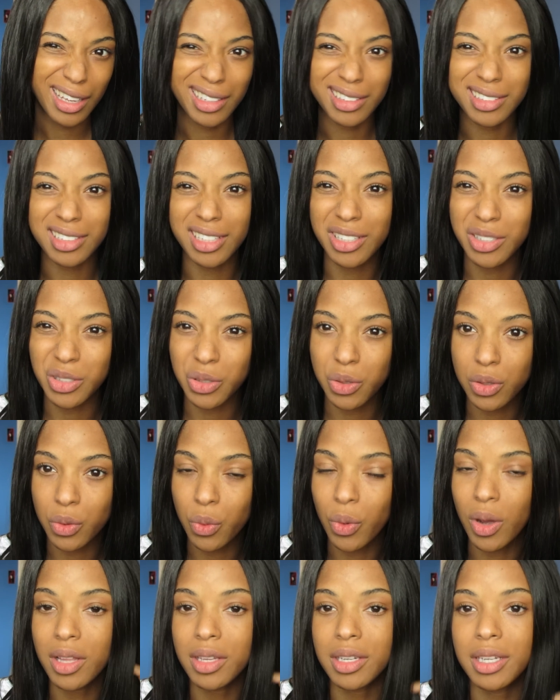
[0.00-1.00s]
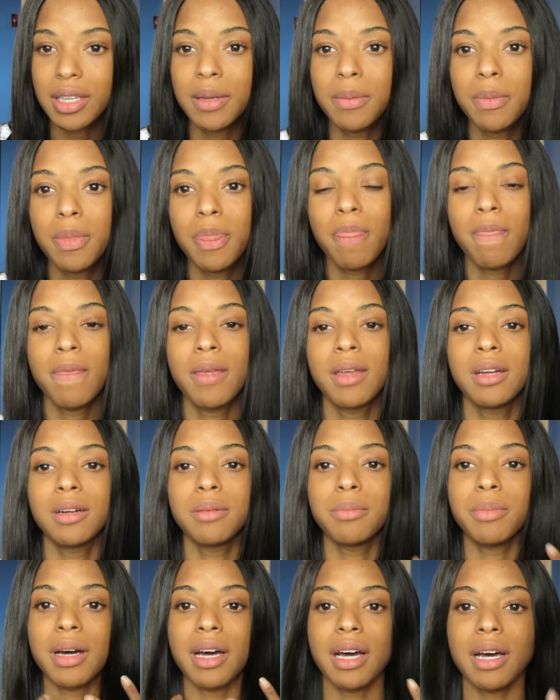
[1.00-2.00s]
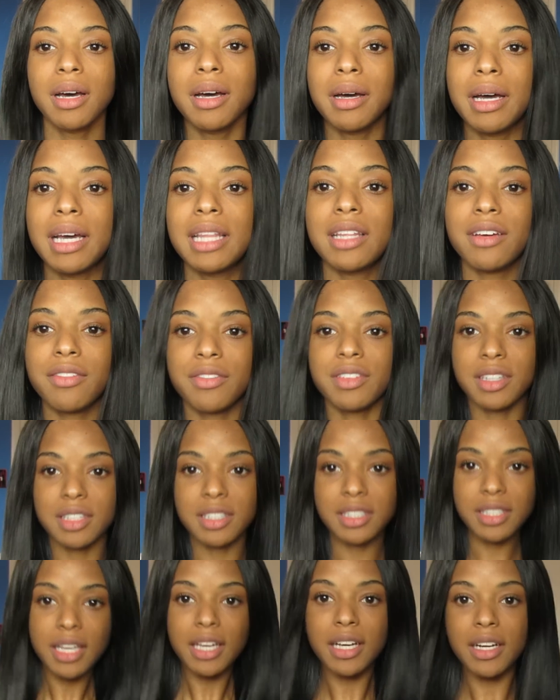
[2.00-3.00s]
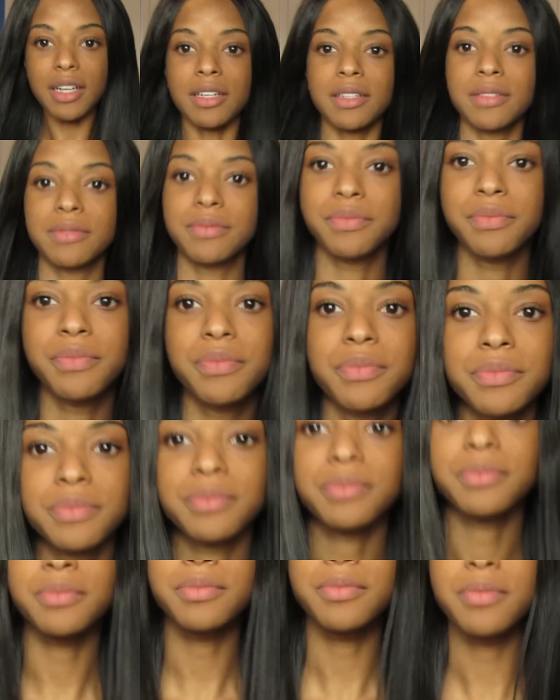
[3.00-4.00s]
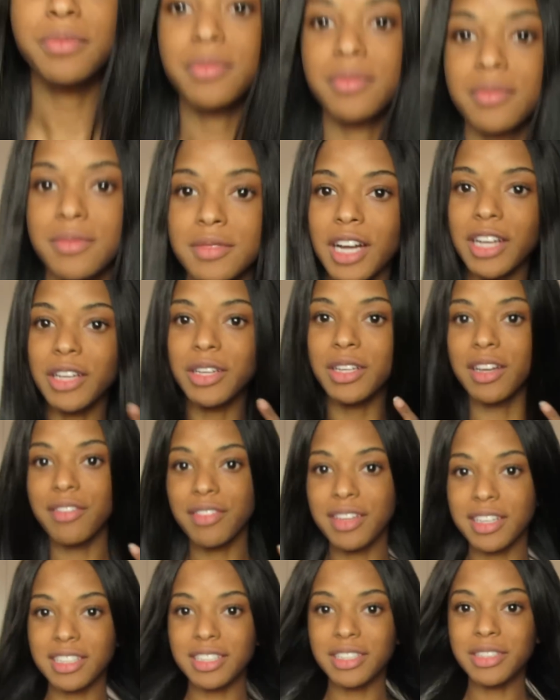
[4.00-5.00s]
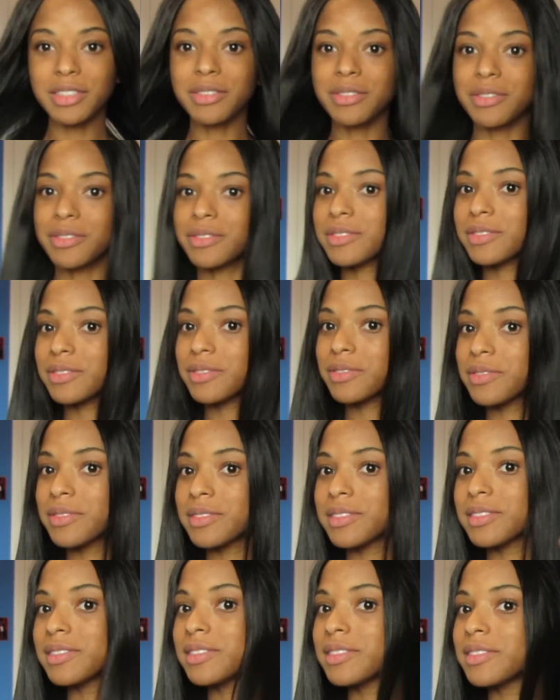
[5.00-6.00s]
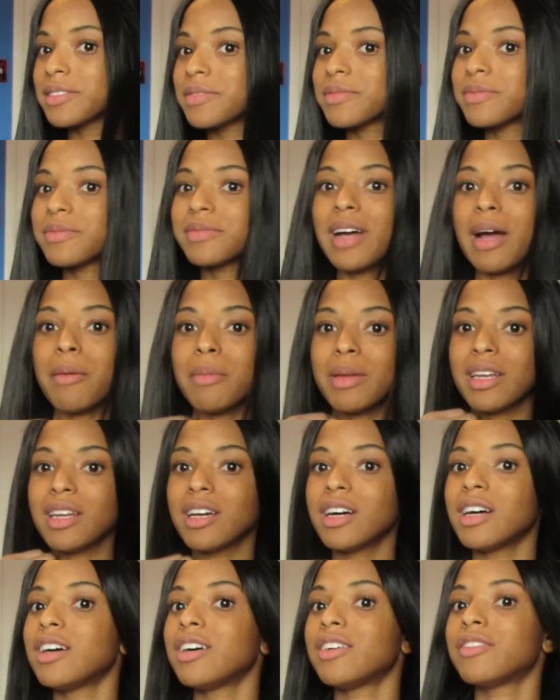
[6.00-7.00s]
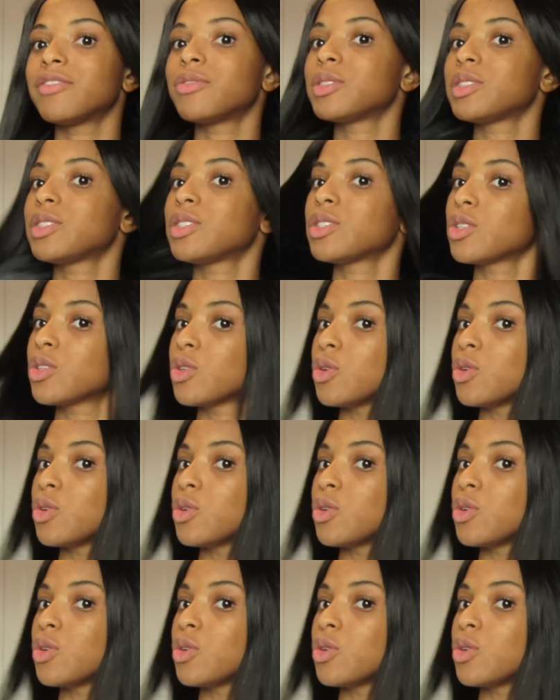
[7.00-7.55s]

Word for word: it's not so good quality. But I'm loving this hair. Are you loving it too? I'm in love with